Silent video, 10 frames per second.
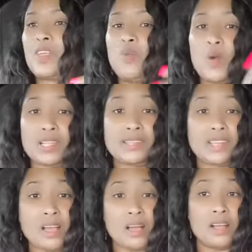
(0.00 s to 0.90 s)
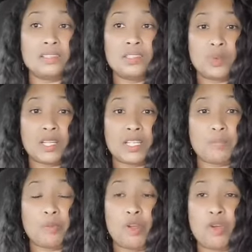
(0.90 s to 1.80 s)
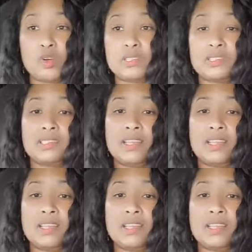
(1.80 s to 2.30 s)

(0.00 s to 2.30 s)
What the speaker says: What is the cons? What are the pros?